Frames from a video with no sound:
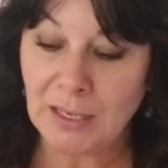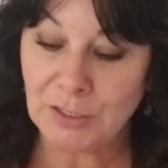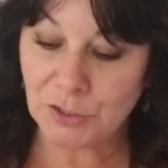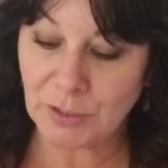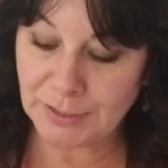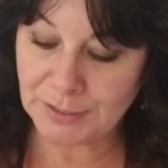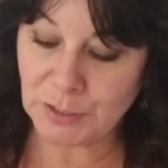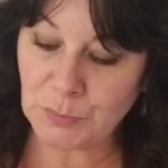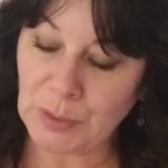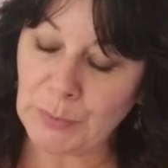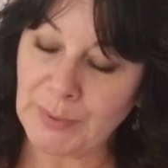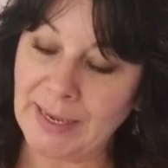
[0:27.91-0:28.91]
So this is
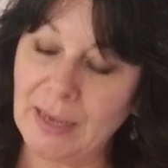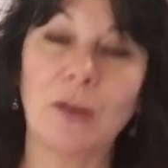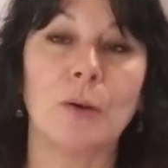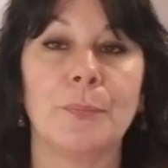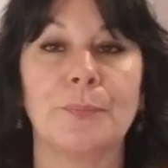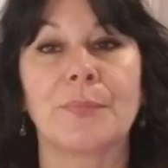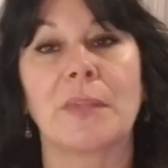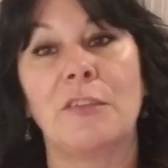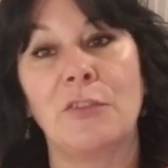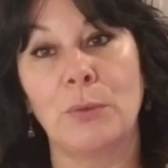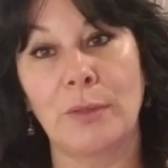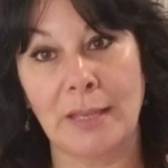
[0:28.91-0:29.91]
what we have. Oh,
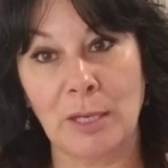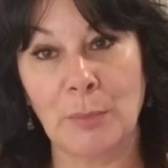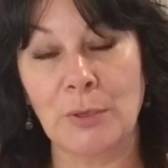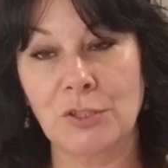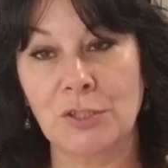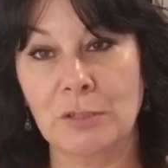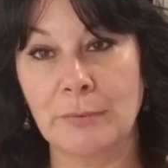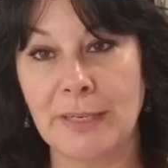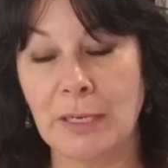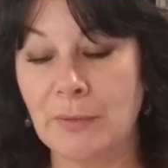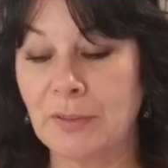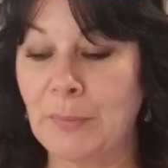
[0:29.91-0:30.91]
if you'd like a personal
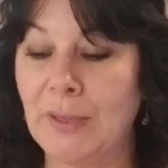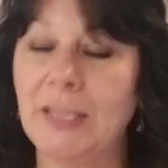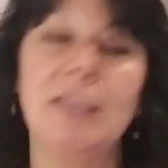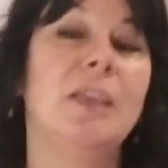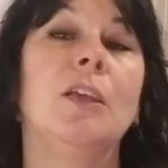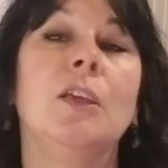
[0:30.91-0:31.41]
reading with me,